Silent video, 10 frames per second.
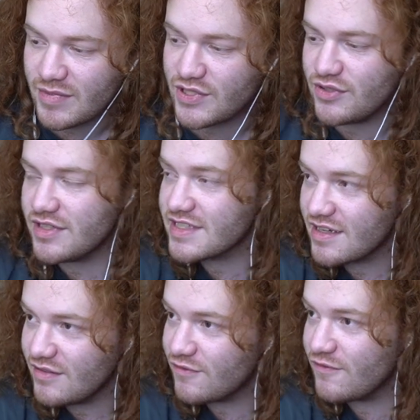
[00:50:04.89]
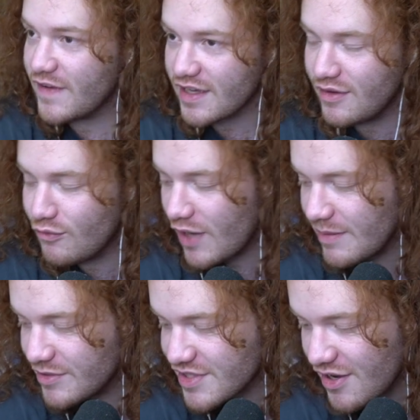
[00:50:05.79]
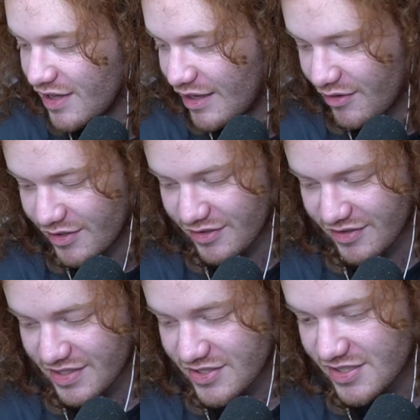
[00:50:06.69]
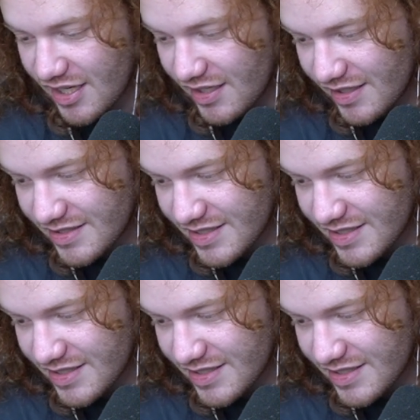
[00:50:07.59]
But dude, it's gonna fucking wipe us all out under the sun.